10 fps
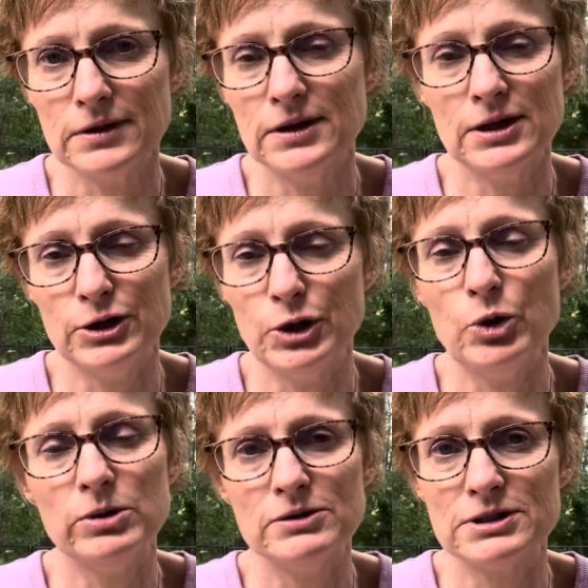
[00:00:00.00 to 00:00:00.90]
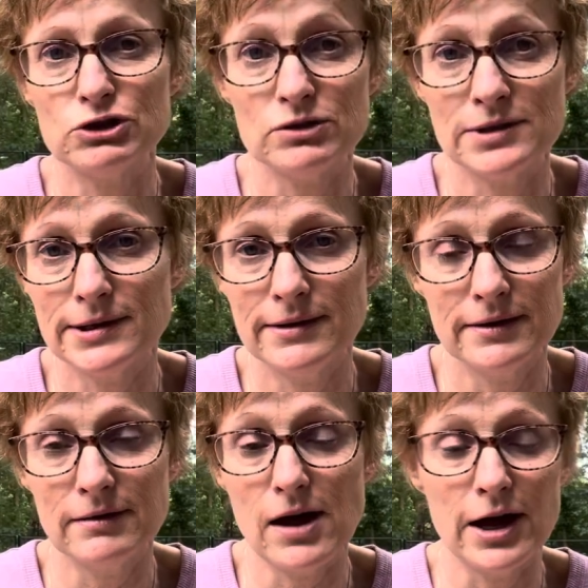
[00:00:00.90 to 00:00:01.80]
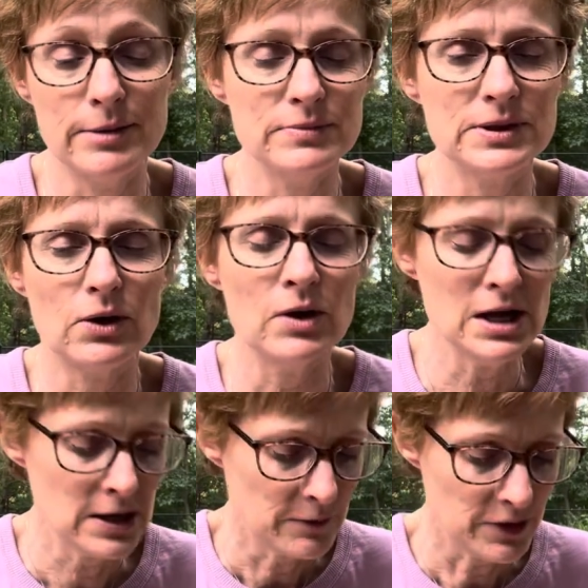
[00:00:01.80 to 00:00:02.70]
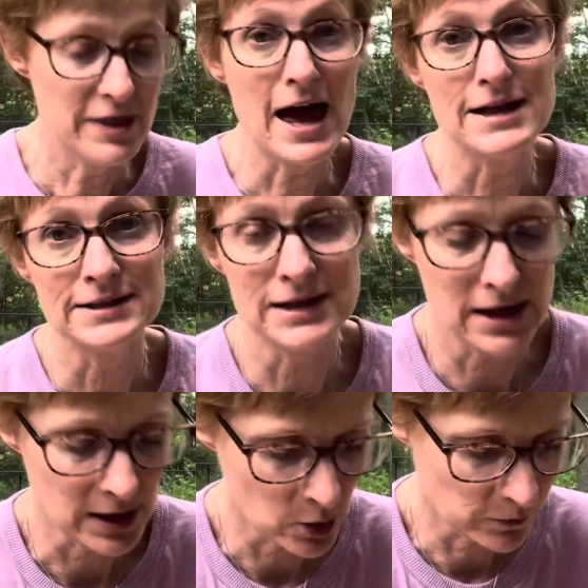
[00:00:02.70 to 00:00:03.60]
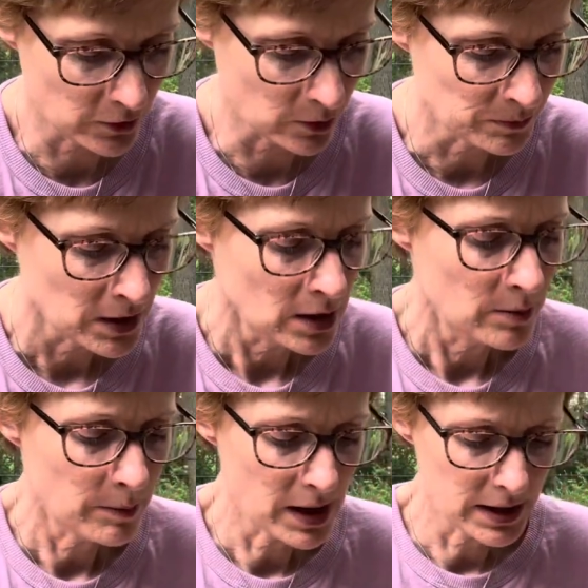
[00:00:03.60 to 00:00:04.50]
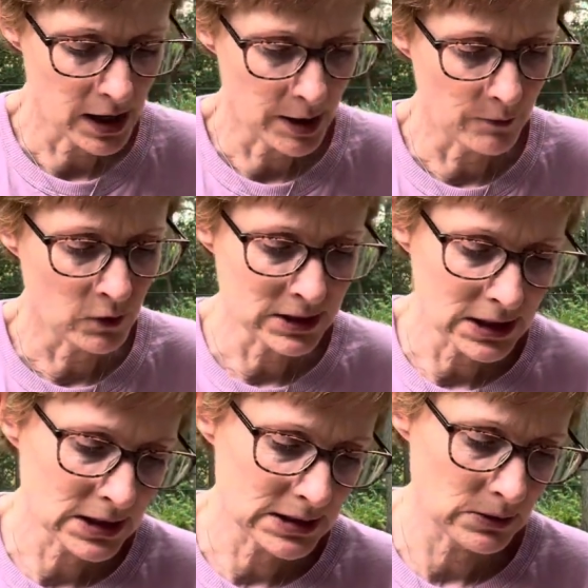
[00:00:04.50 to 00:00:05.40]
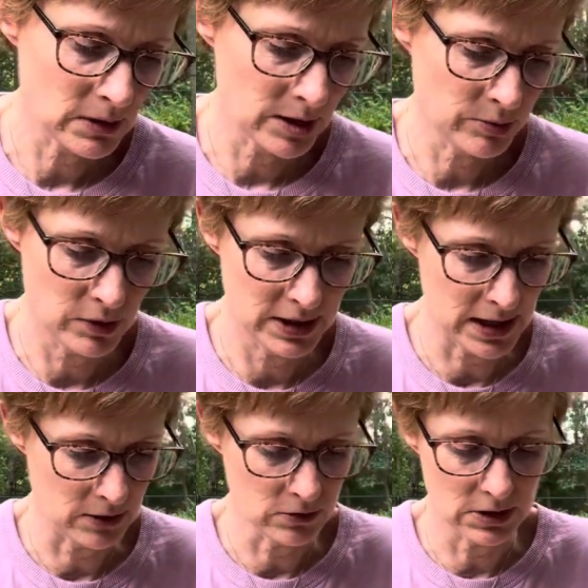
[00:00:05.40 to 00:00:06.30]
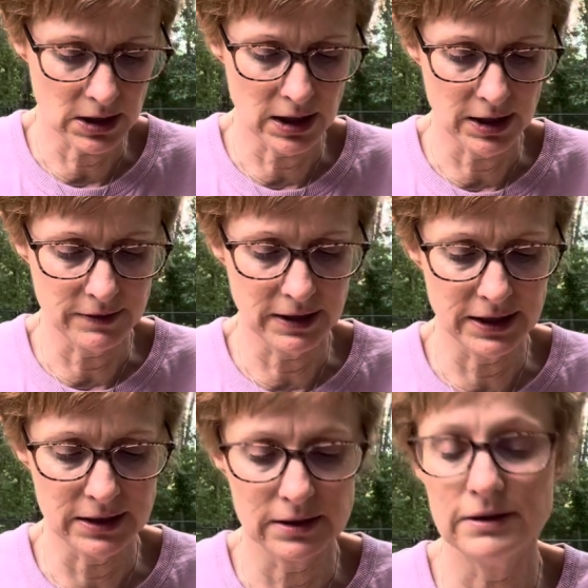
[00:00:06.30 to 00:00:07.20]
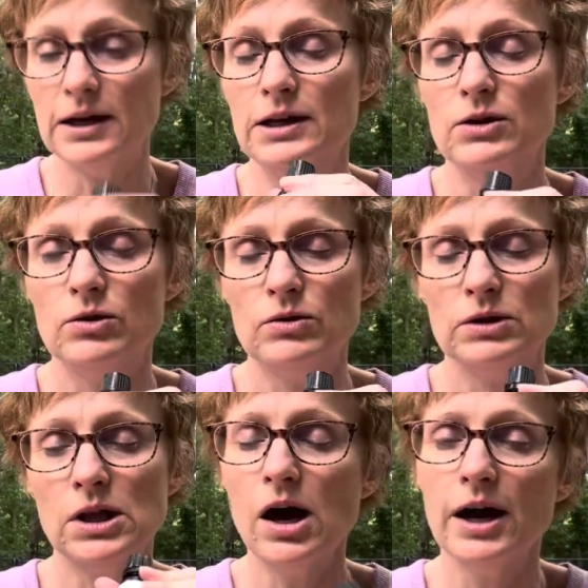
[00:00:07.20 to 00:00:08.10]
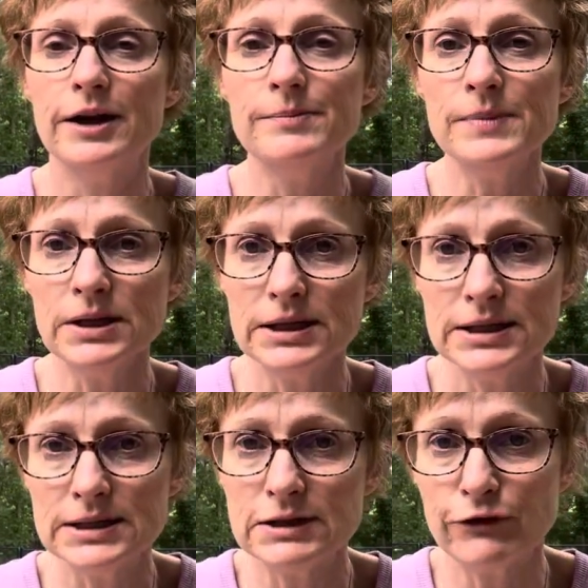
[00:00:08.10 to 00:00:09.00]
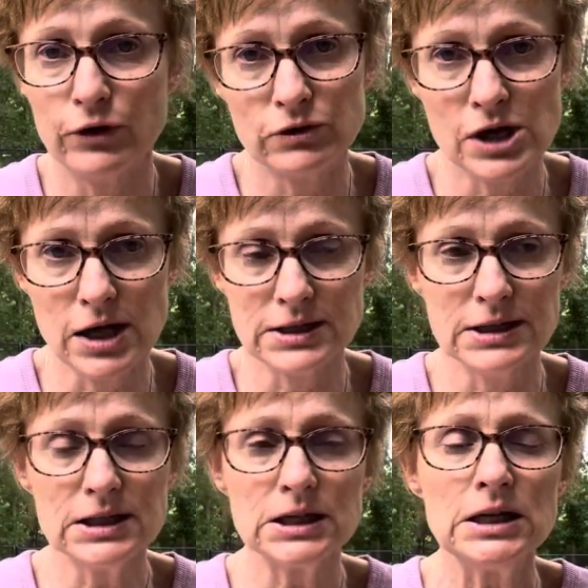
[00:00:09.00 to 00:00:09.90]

you know, nobody was interested in the lime. So that's not helpful. But um, one thing I did want to point out, uh, like that lime is phototoxic